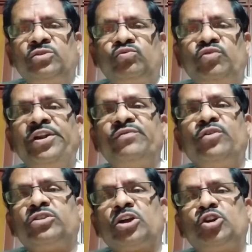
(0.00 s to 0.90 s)

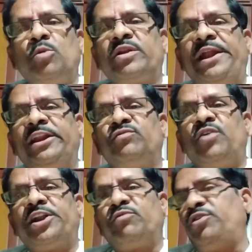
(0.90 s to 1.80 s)
24th October
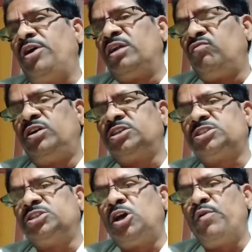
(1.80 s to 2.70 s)
1945
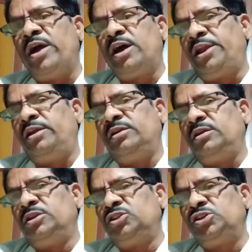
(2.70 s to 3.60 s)
onwards, now we are in
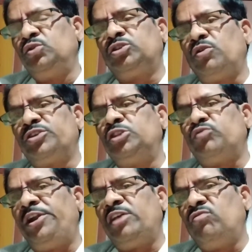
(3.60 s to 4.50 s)

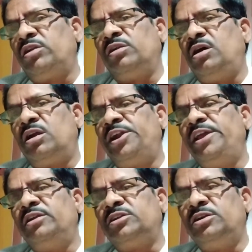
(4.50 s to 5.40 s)
2021, already
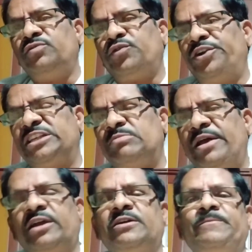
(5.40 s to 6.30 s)
entered 4 days
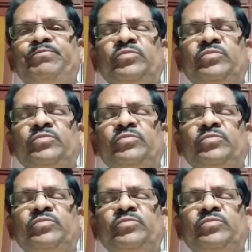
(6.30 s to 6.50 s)
back.